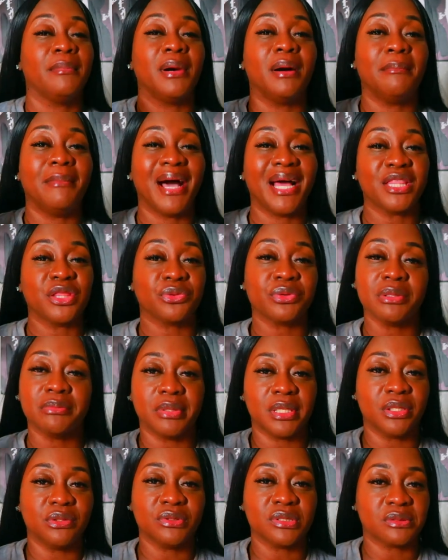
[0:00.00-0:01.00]
but my three
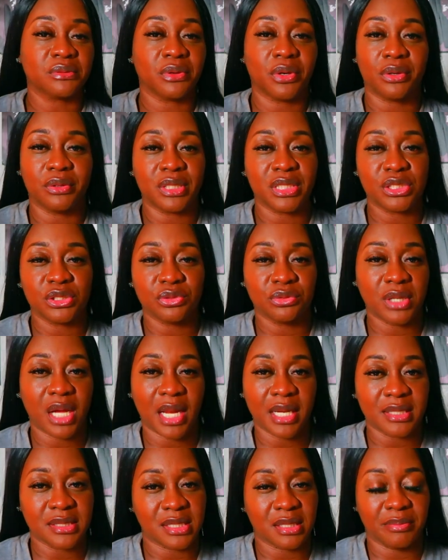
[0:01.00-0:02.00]
balloons were only two
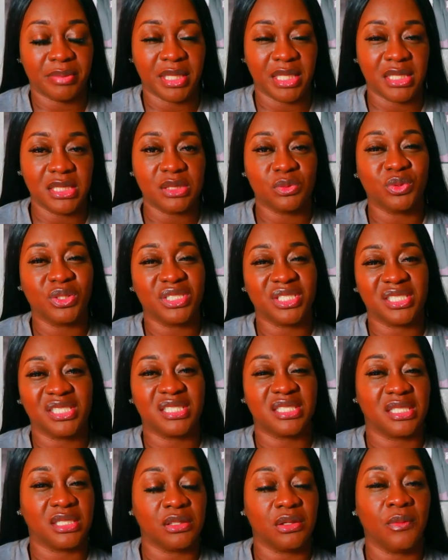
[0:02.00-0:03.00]
dollars a piece which is
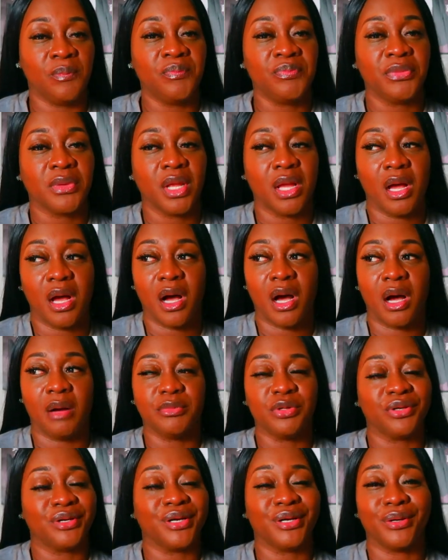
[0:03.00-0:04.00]
still
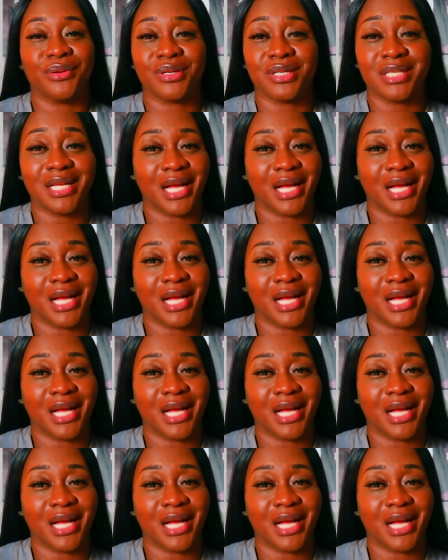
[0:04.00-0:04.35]
um you could go to